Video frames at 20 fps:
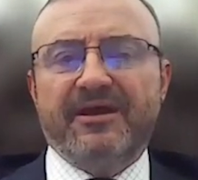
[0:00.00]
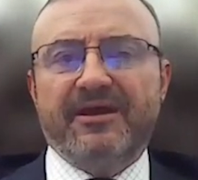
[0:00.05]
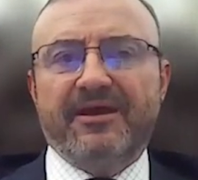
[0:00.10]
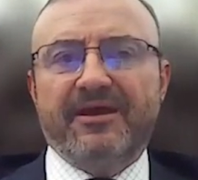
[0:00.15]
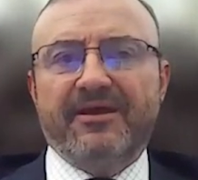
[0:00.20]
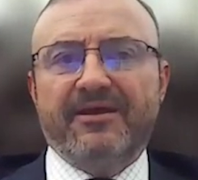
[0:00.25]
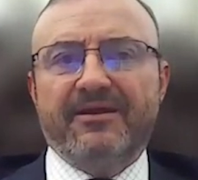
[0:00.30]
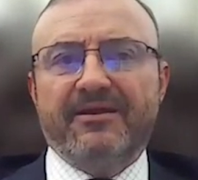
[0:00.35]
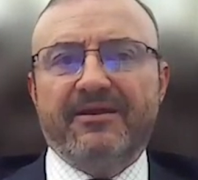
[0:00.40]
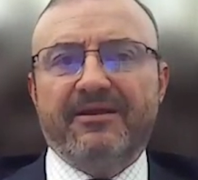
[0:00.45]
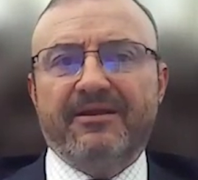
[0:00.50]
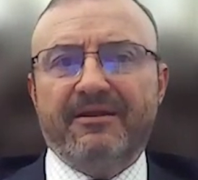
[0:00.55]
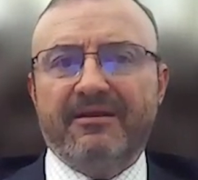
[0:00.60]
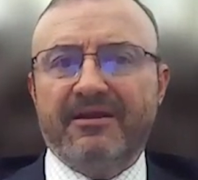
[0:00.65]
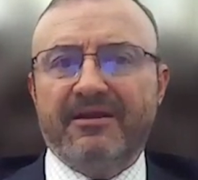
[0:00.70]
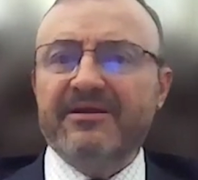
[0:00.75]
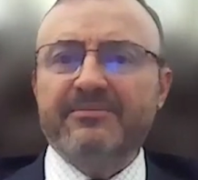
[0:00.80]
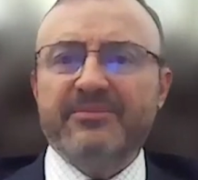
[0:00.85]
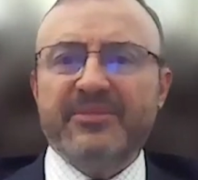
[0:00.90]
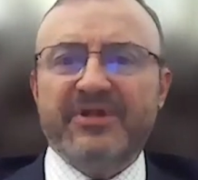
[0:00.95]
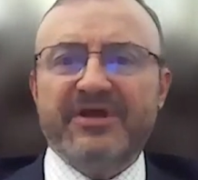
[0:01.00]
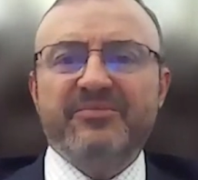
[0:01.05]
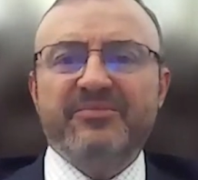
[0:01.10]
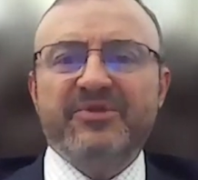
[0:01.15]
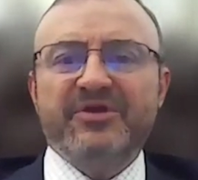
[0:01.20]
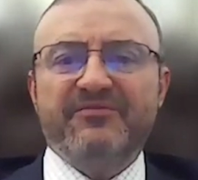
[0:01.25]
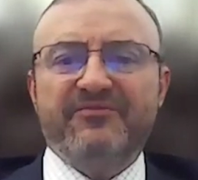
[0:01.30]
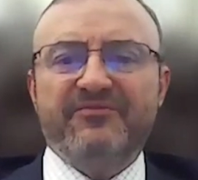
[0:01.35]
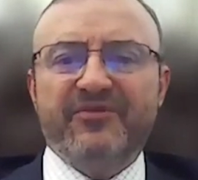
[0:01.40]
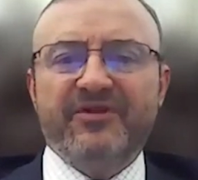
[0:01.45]
and a lot of them
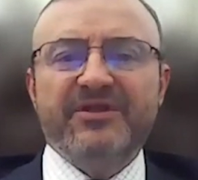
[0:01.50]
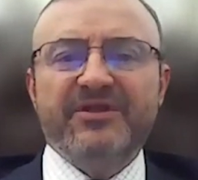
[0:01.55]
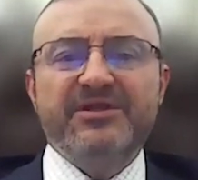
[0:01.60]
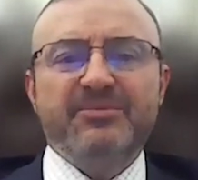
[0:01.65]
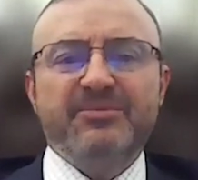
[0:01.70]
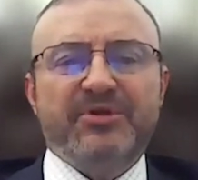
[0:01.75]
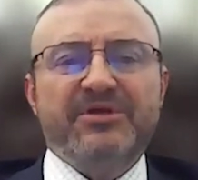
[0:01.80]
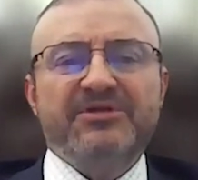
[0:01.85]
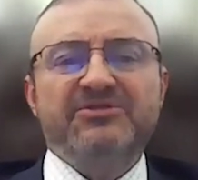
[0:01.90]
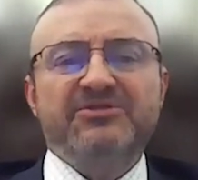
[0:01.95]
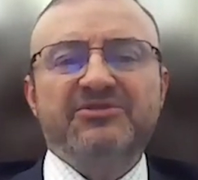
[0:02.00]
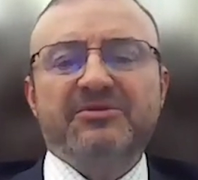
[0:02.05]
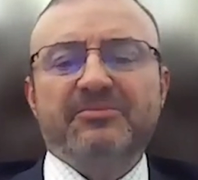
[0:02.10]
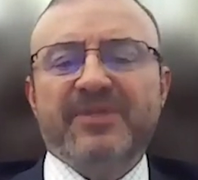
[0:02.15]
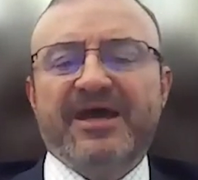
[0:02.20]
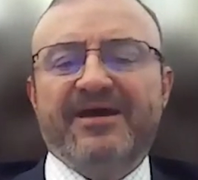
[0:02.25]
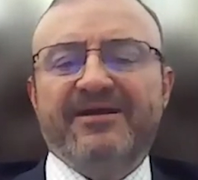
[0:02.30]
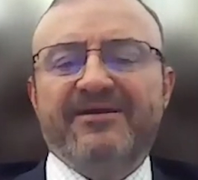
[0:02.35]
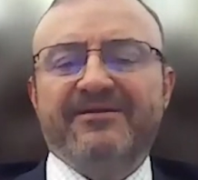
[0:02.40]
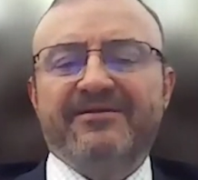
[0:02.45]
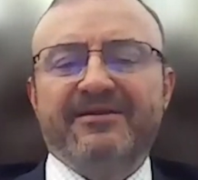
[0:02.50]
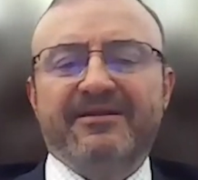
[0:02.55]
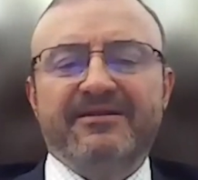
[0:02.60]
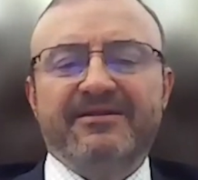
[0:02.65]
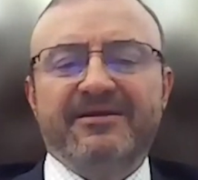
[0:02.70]
have been really impressed about it.